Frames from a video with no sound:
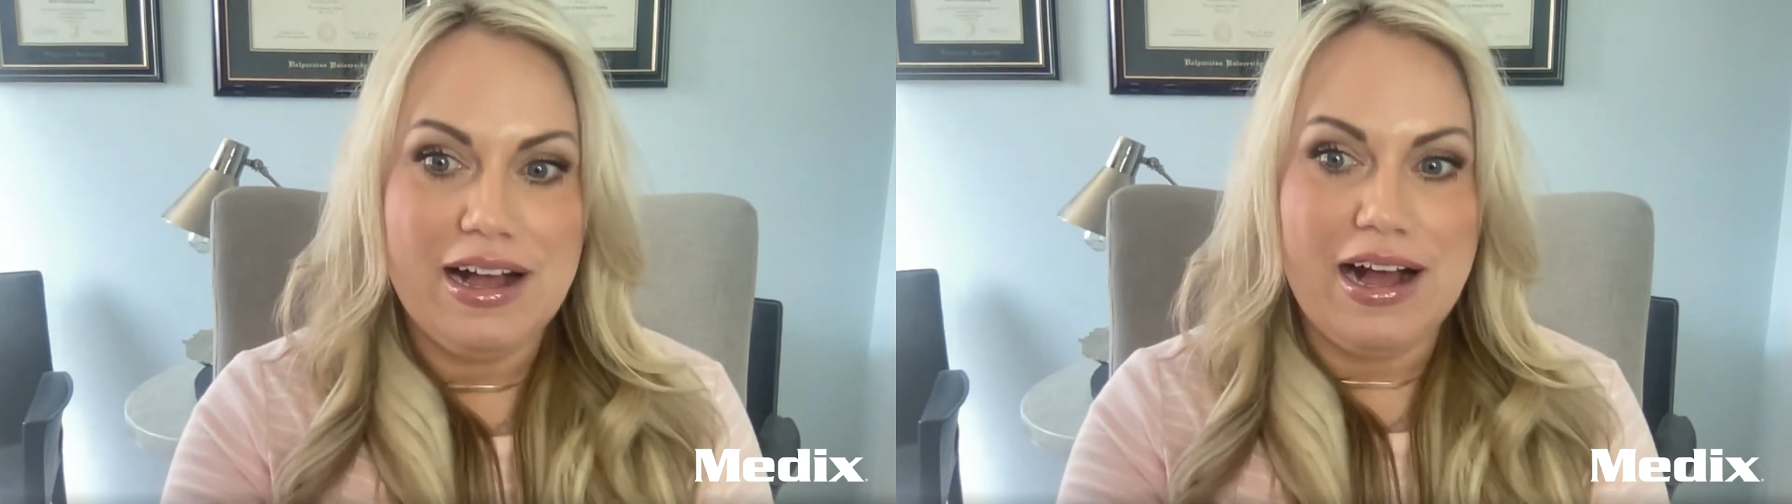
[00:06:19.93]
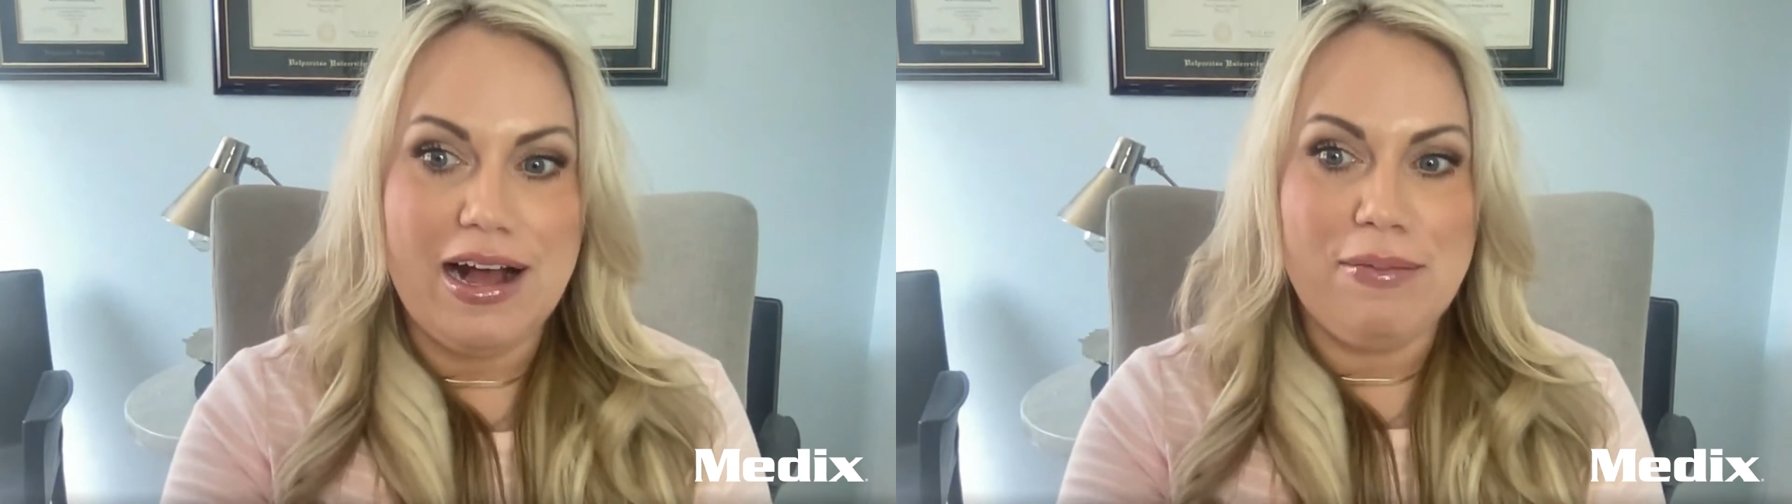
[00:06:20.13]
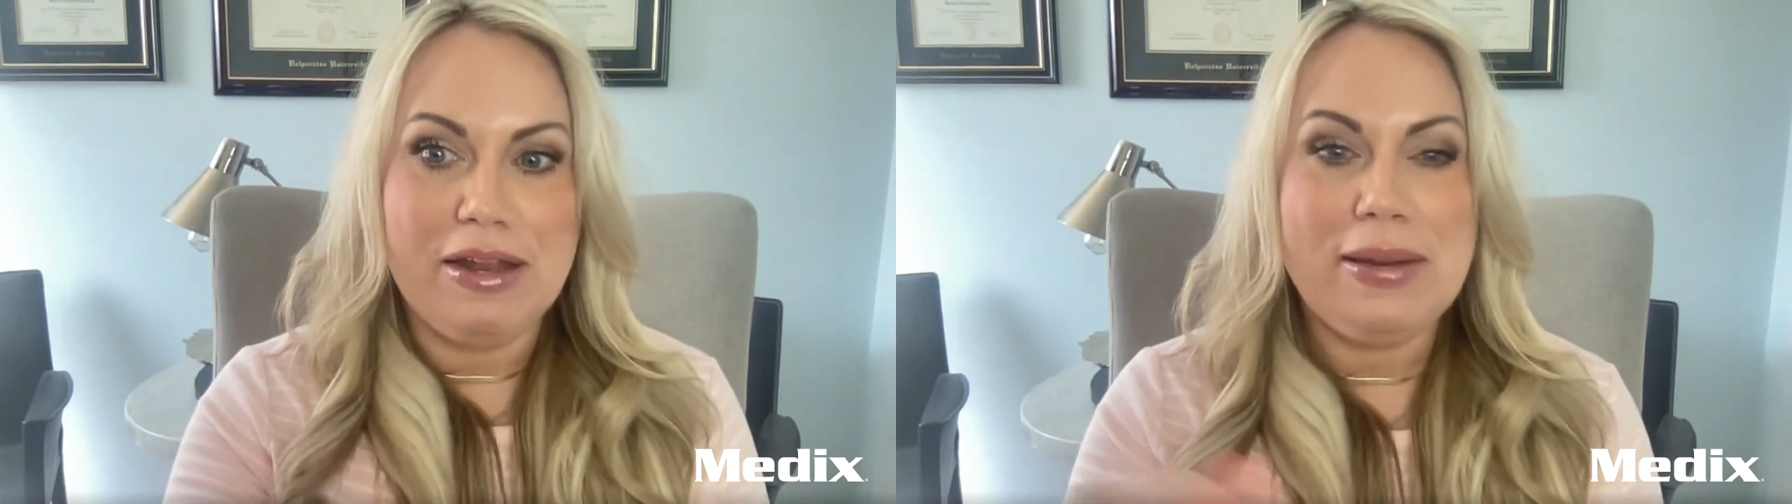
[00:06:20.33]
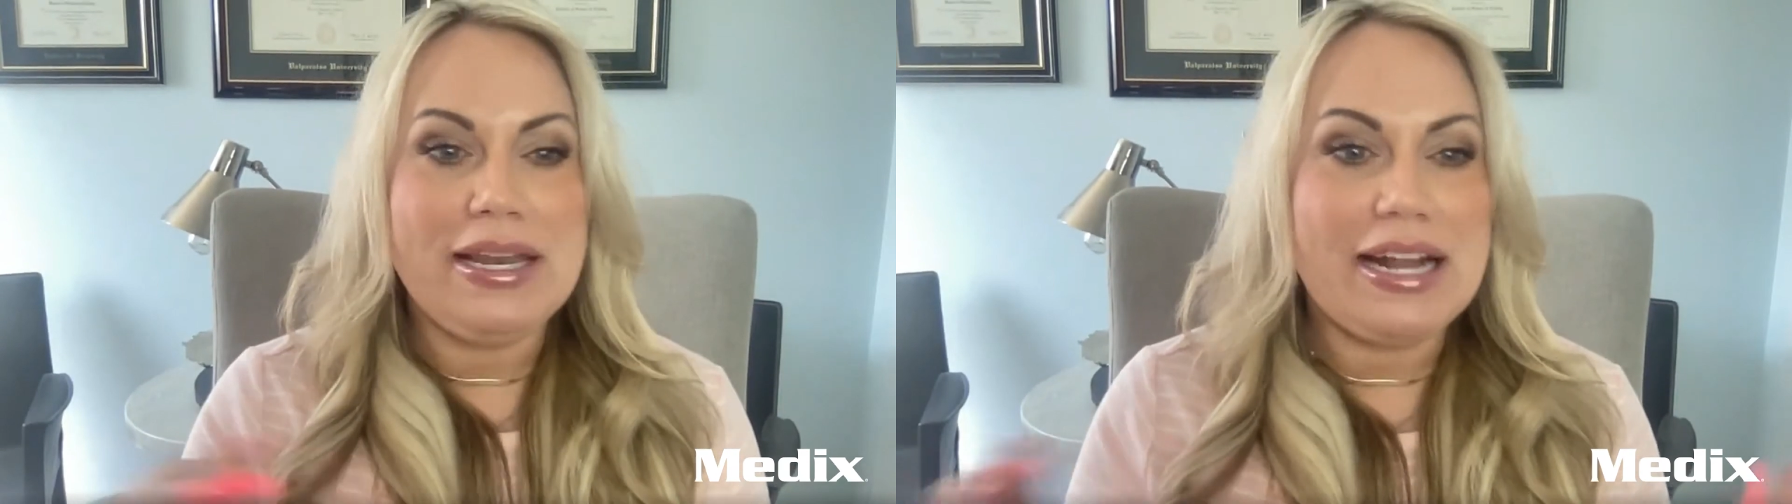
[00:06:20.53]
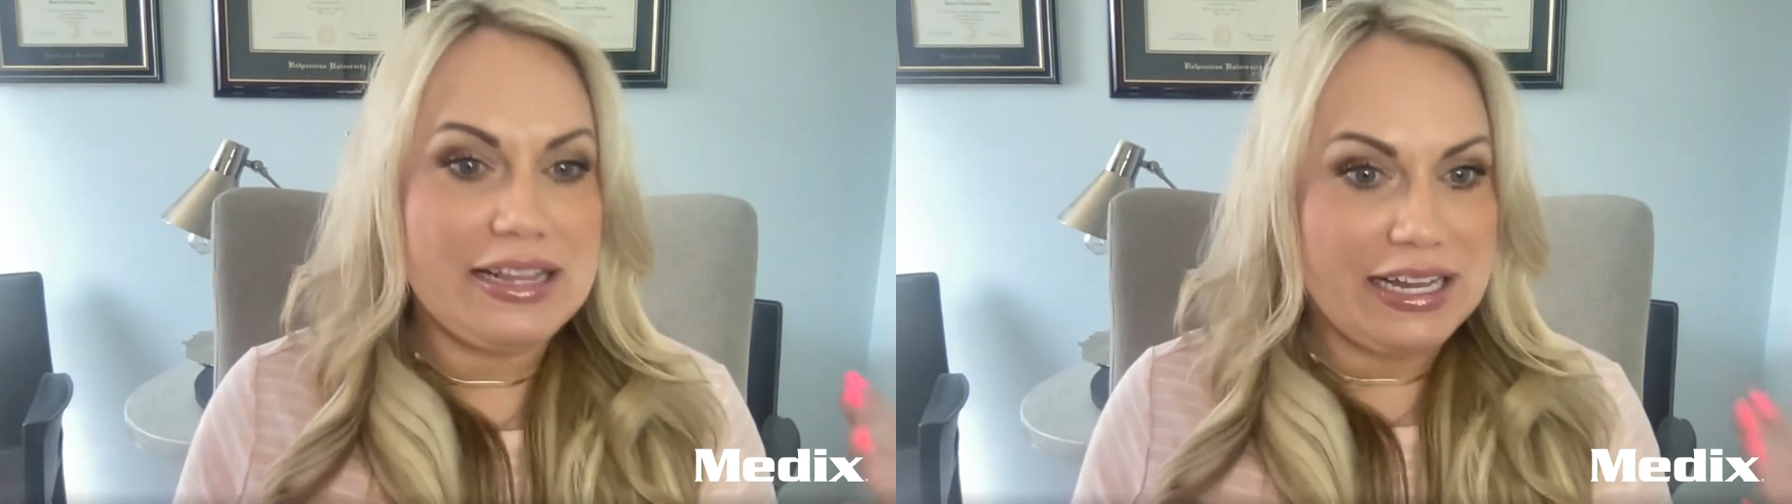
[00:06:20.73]
It'd be
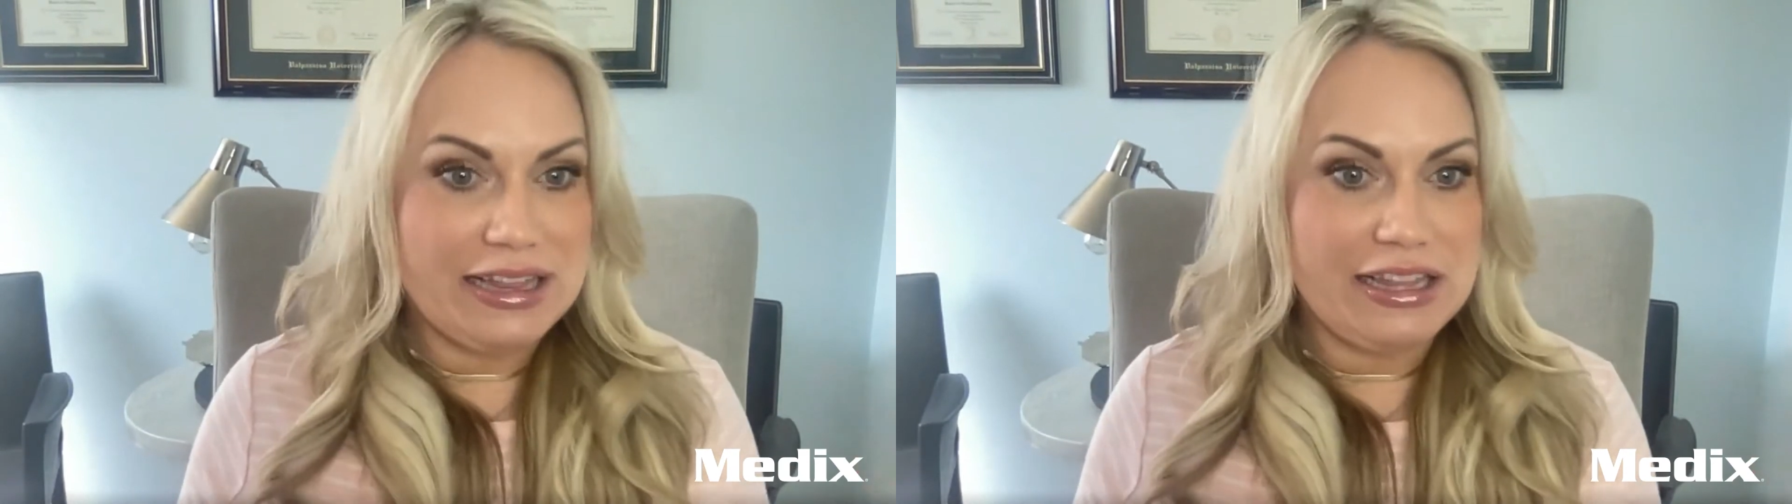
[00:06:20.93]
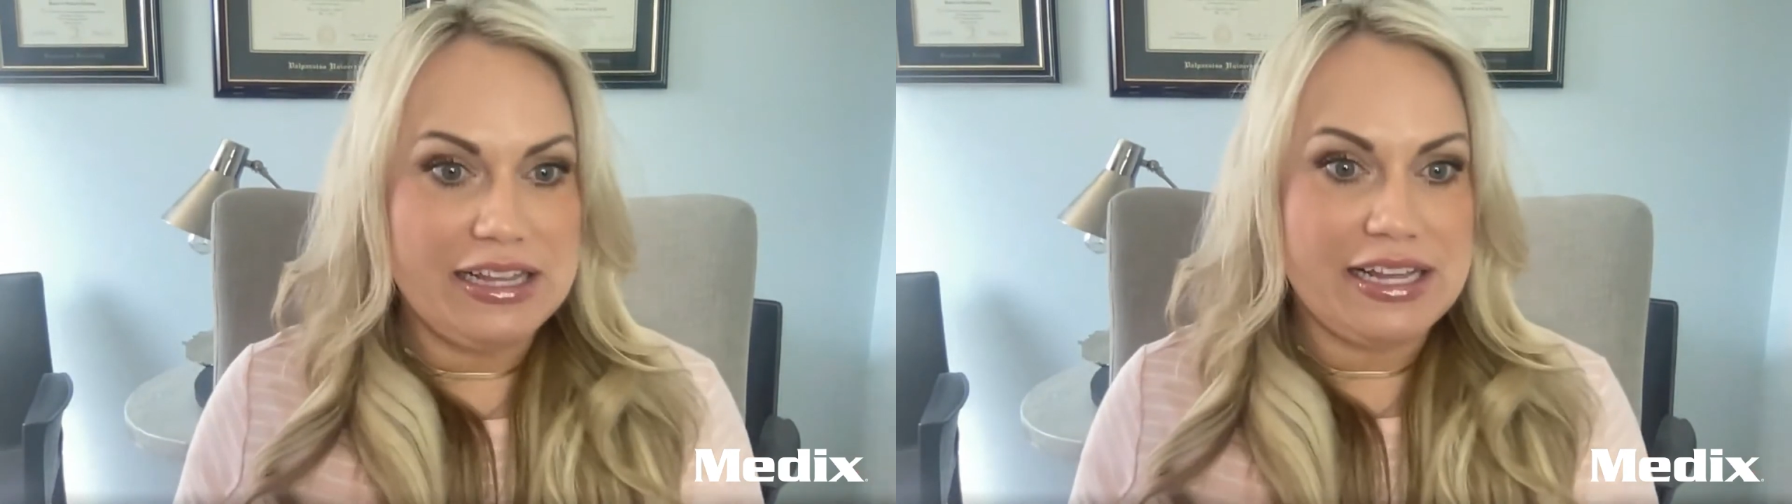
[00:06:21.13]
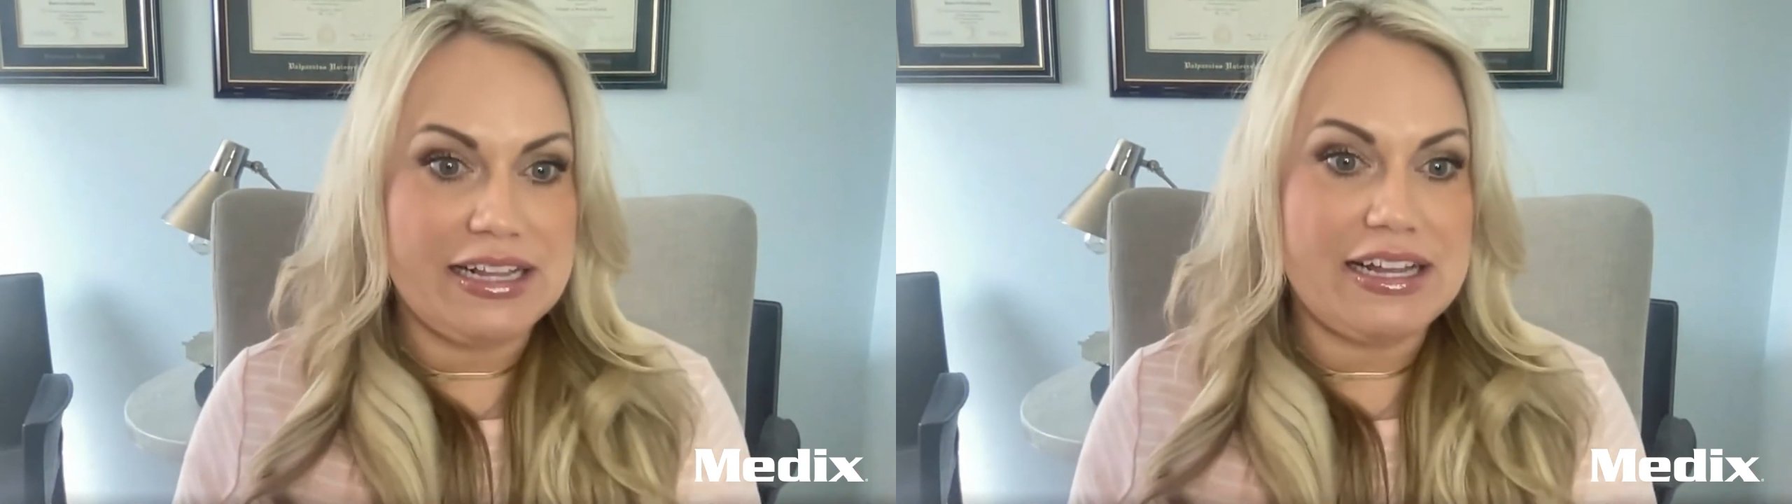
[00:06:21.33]
nice to get these things